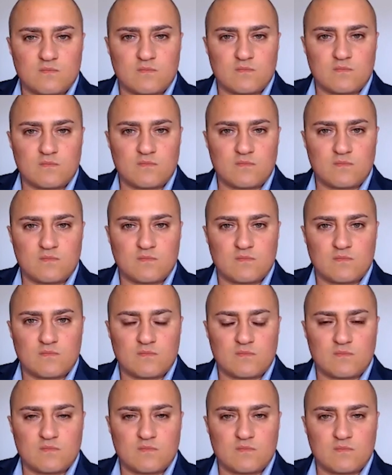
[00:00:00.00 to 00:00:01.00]

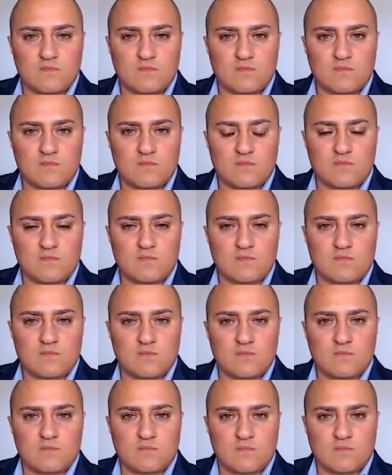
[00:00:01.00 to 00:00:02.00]

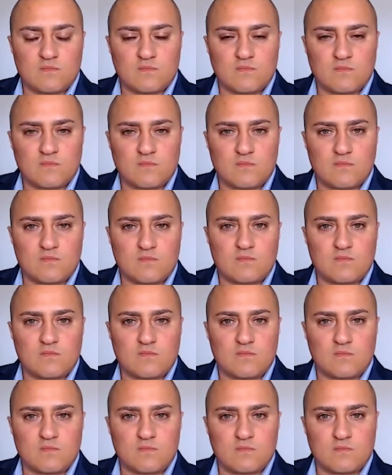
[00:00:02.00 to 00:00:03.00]

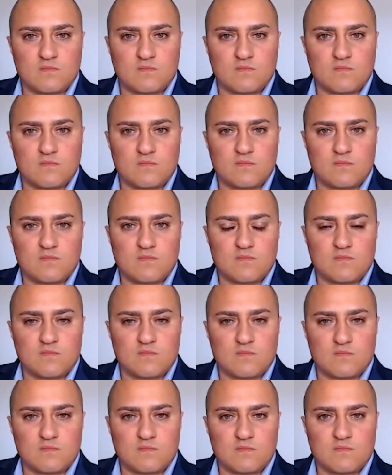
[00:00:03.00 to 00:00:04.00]

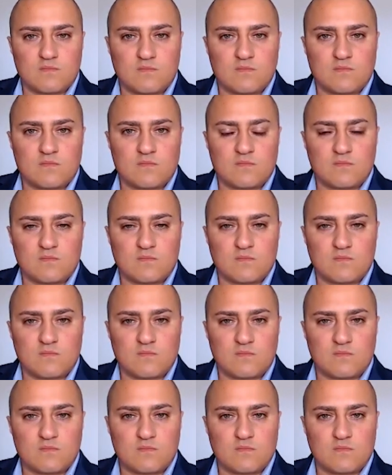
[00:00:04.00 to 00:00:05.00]

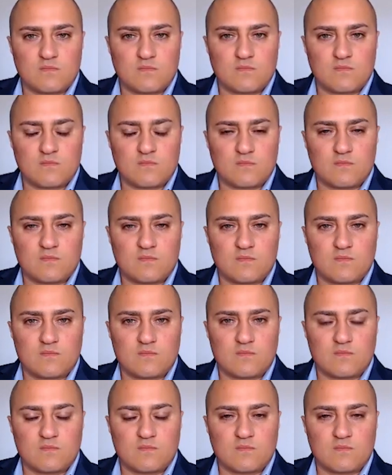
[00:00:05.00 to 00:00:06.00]

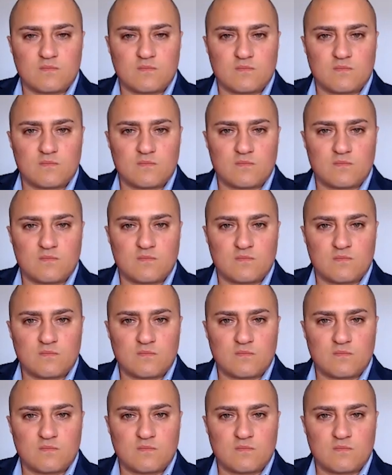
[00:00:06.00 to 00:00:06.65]
(not speaking)